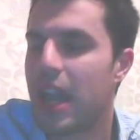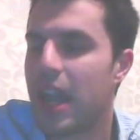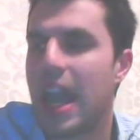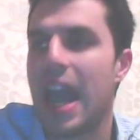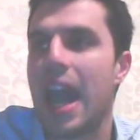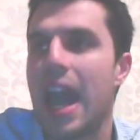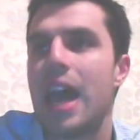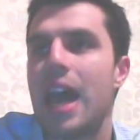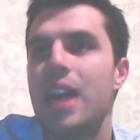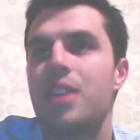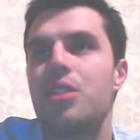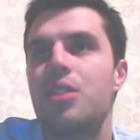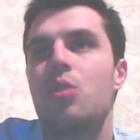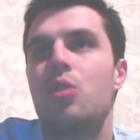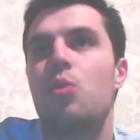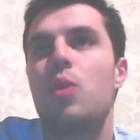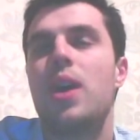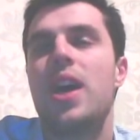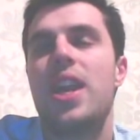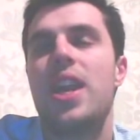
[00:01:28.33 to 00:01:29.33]
and
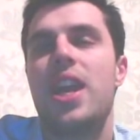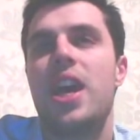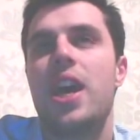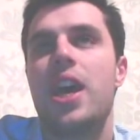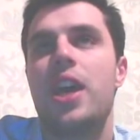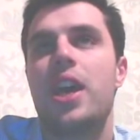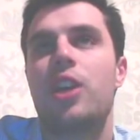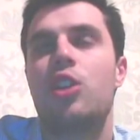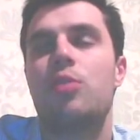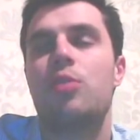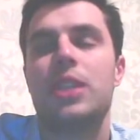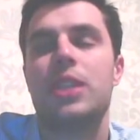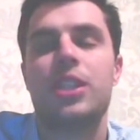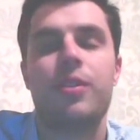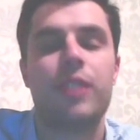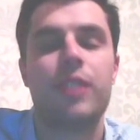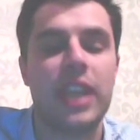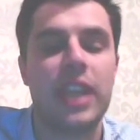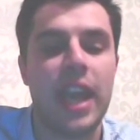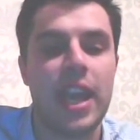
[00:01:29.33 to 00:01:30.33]
where there could be
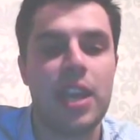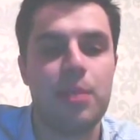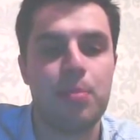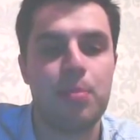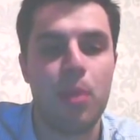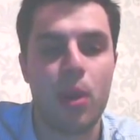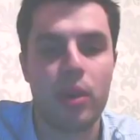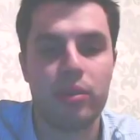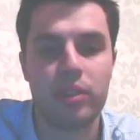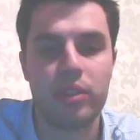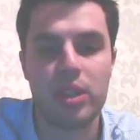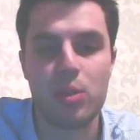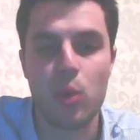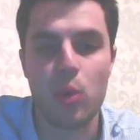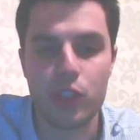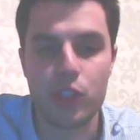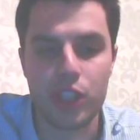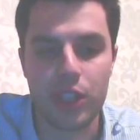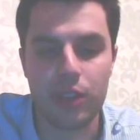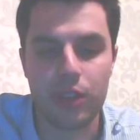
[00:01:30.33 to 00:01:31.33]
something gained by
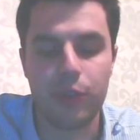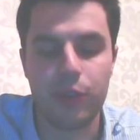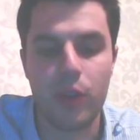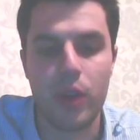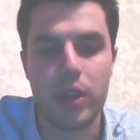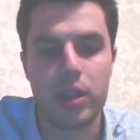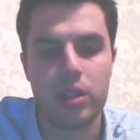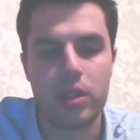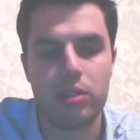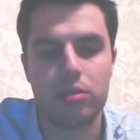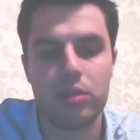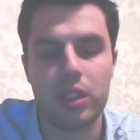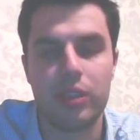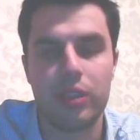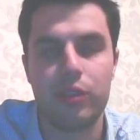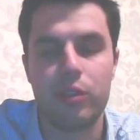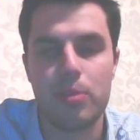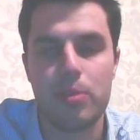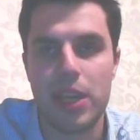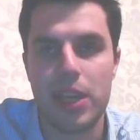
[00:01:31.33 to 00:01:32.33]
rewatching a fight to
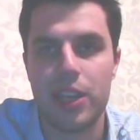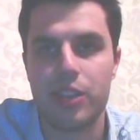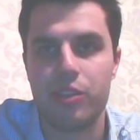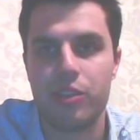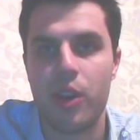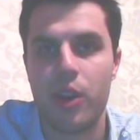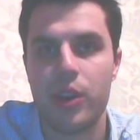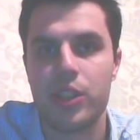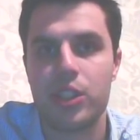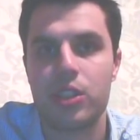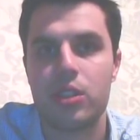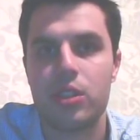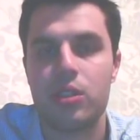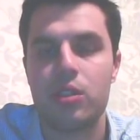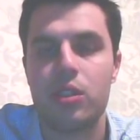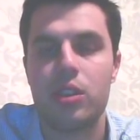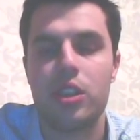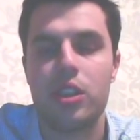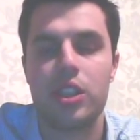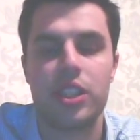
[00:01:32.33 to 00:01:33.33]
refamiliarise
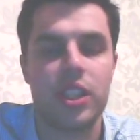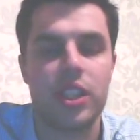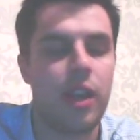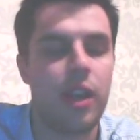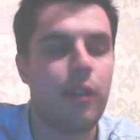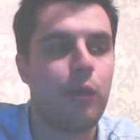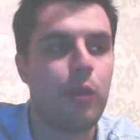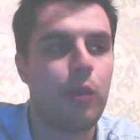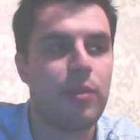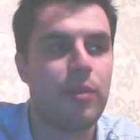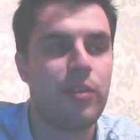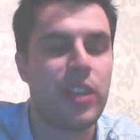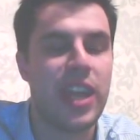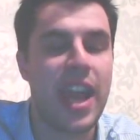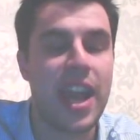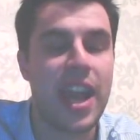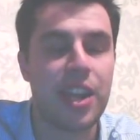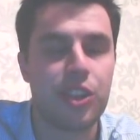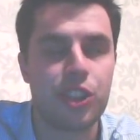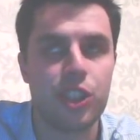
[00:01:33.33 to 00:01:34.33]
yourself with the
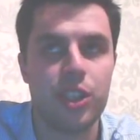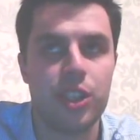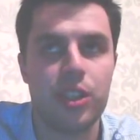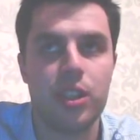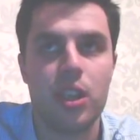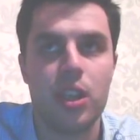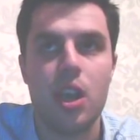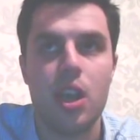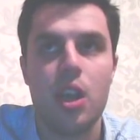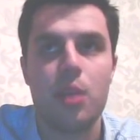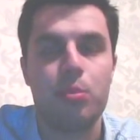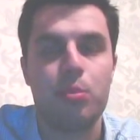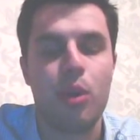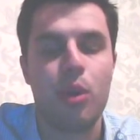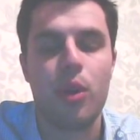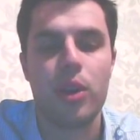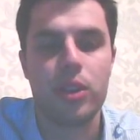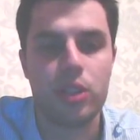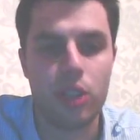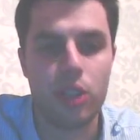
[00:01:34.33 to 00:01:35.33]
action
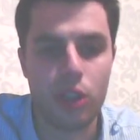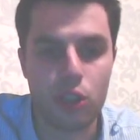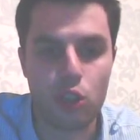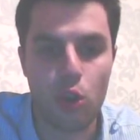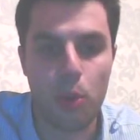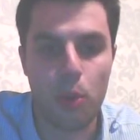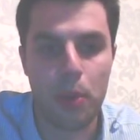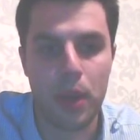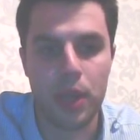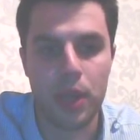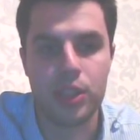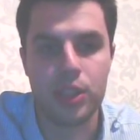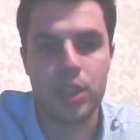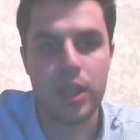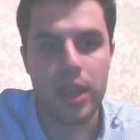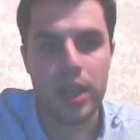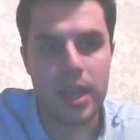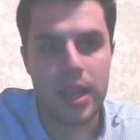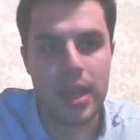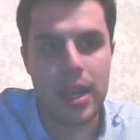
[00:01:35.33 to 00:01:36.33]
prior to the stoppage.
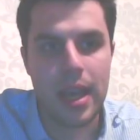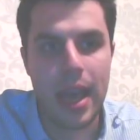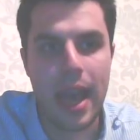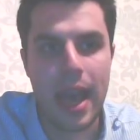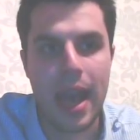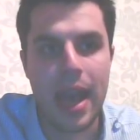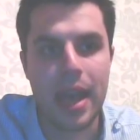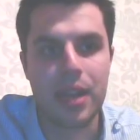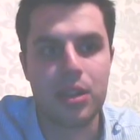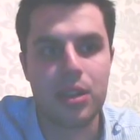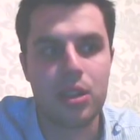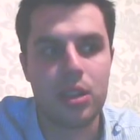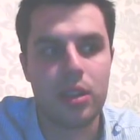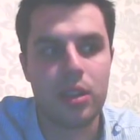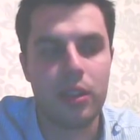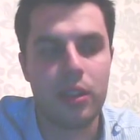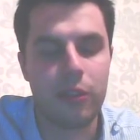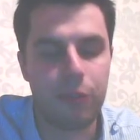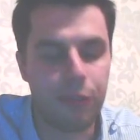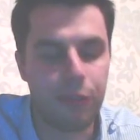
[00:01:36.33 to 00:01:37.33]
And
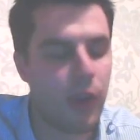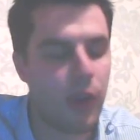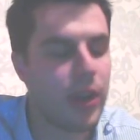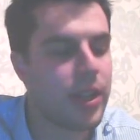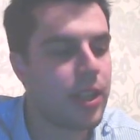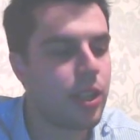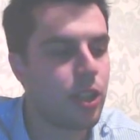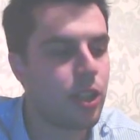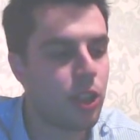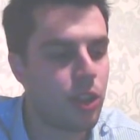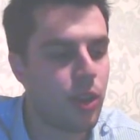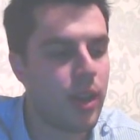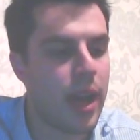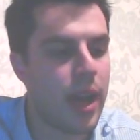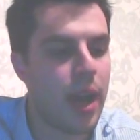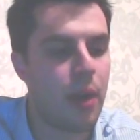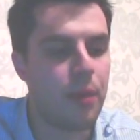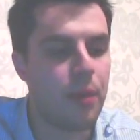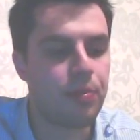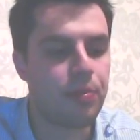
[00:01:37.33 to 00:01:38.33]
the fight that stood
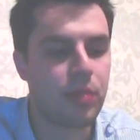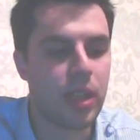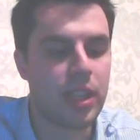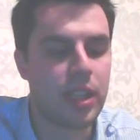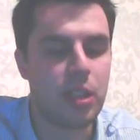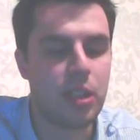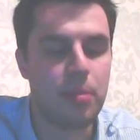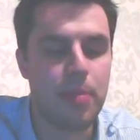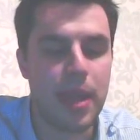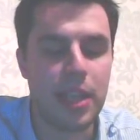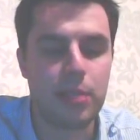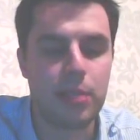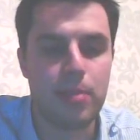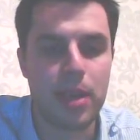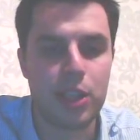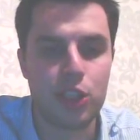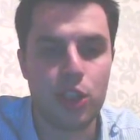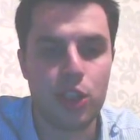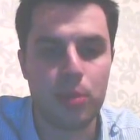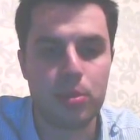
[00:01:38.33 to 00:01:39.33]
out as the best
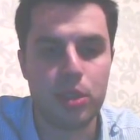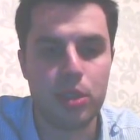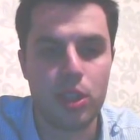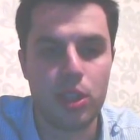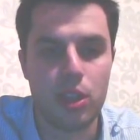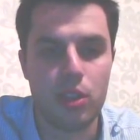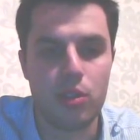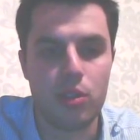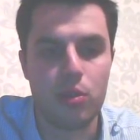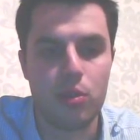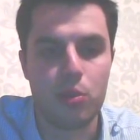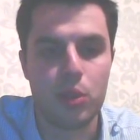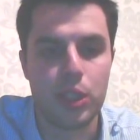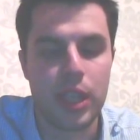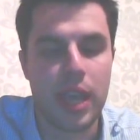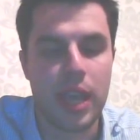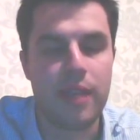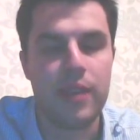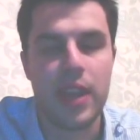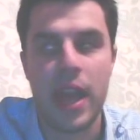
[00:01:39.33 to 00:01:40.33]
matchup to do was
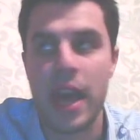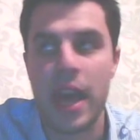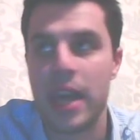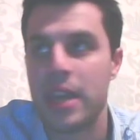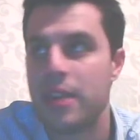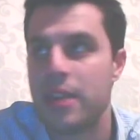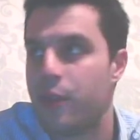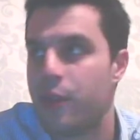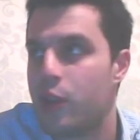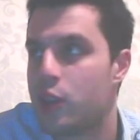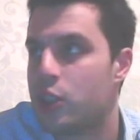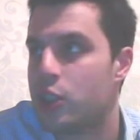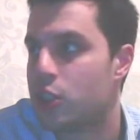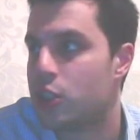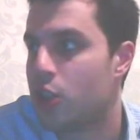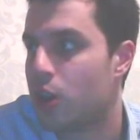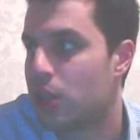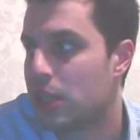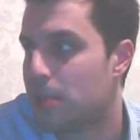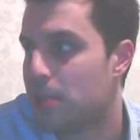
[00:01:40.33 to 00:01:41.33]
David Haye versus
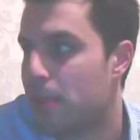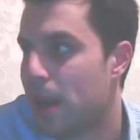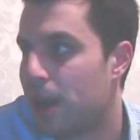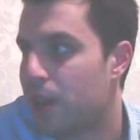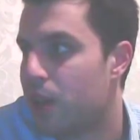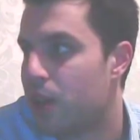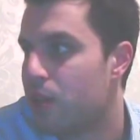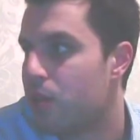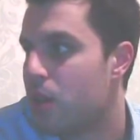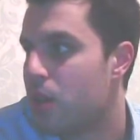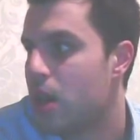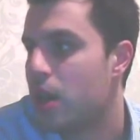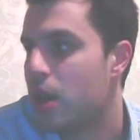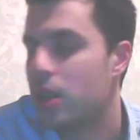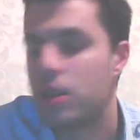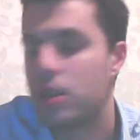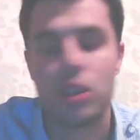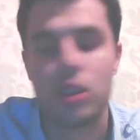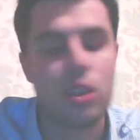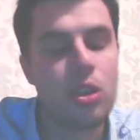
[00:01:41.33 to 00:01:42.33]
Tony Bellew.
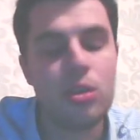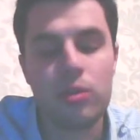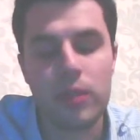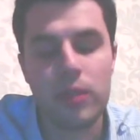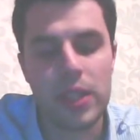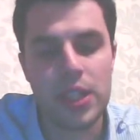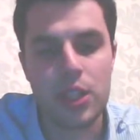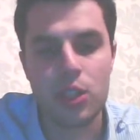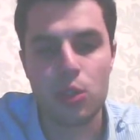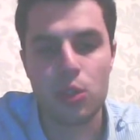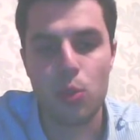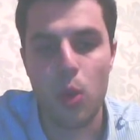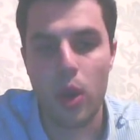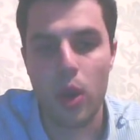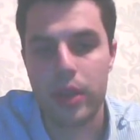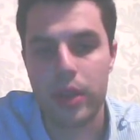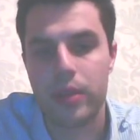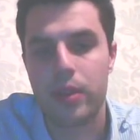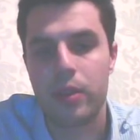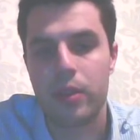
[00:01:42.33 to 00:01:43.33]
There's two reasons
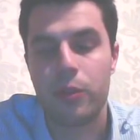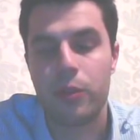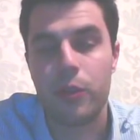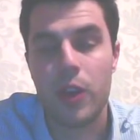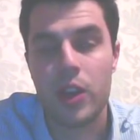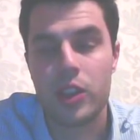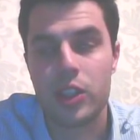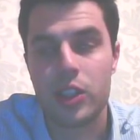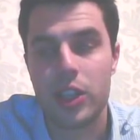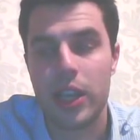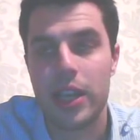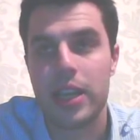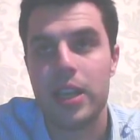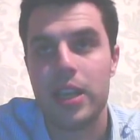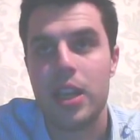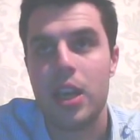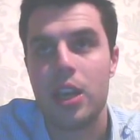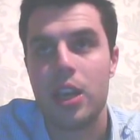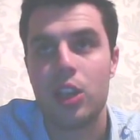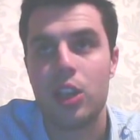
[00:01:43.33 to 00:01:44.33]
why. Firstly,
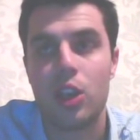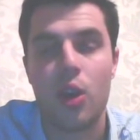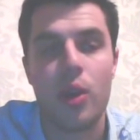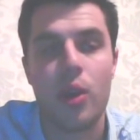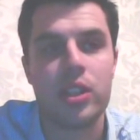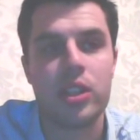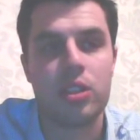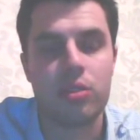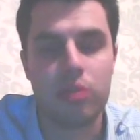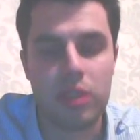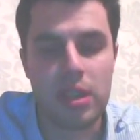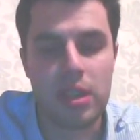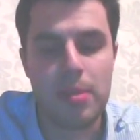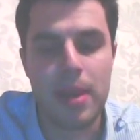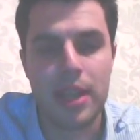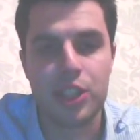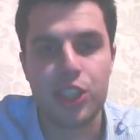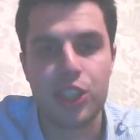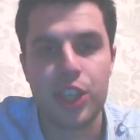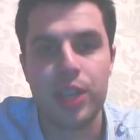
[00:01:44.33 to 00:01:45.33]
the guys are
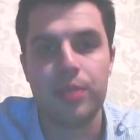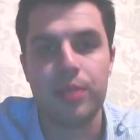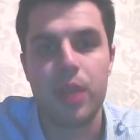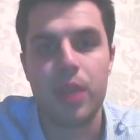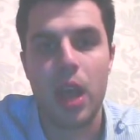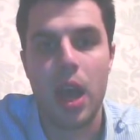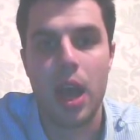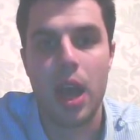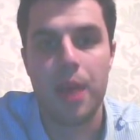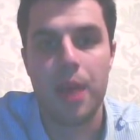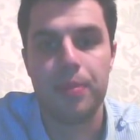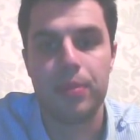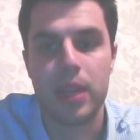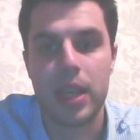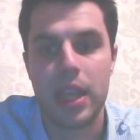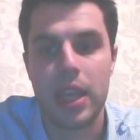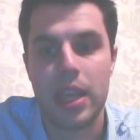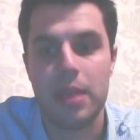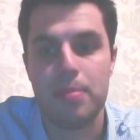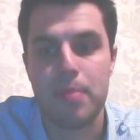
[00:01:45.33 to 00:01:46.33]
rematching
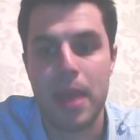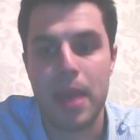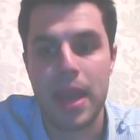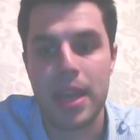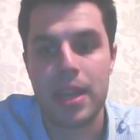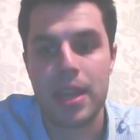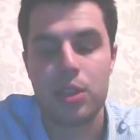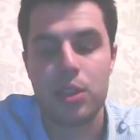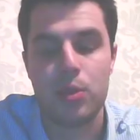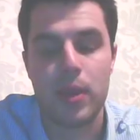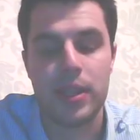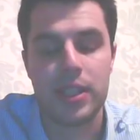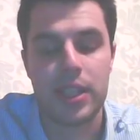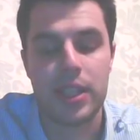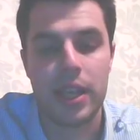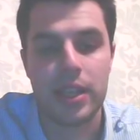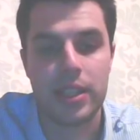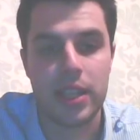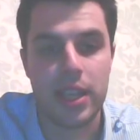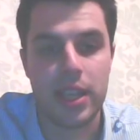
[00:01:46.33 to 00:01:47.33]
in May
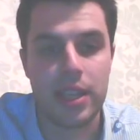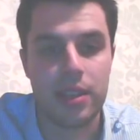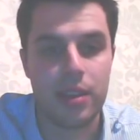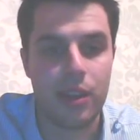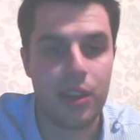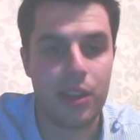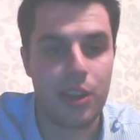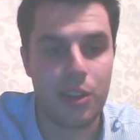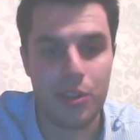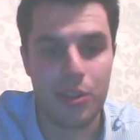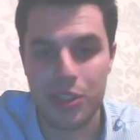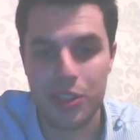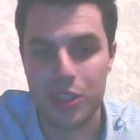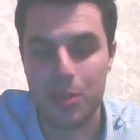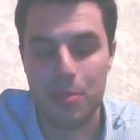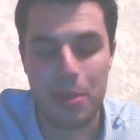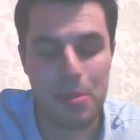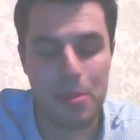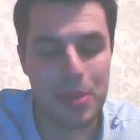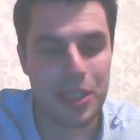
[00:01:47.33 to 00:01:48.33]
2018. I know
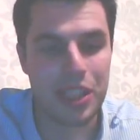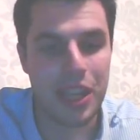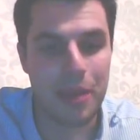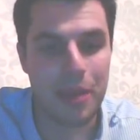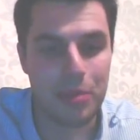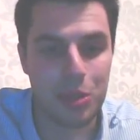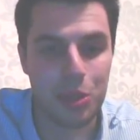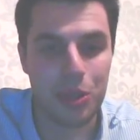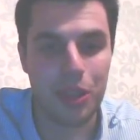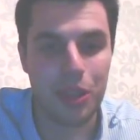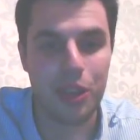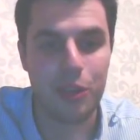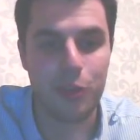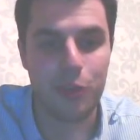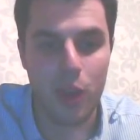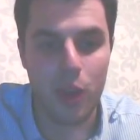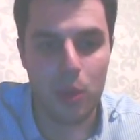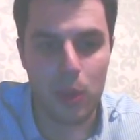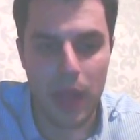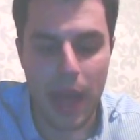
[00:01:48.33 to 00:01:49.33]
some people are sceptical that the
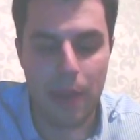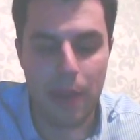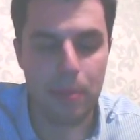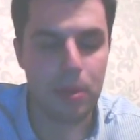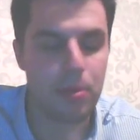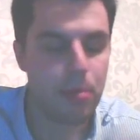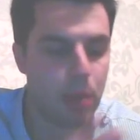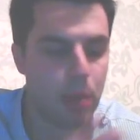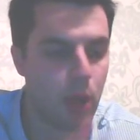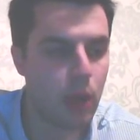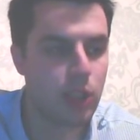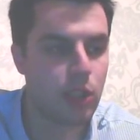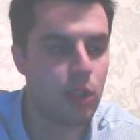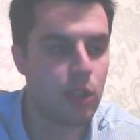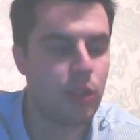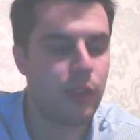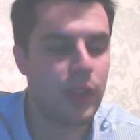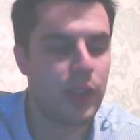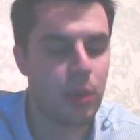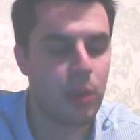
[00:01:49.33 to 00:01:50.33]
fight will happen, but I
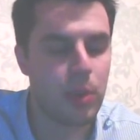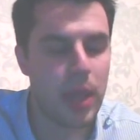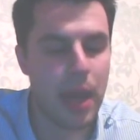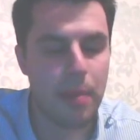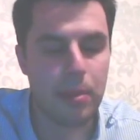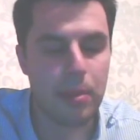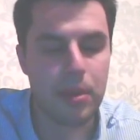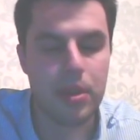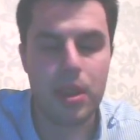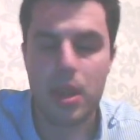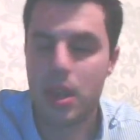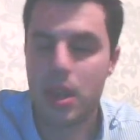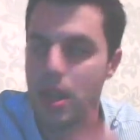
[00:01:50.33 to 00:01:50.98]
do think it will happen.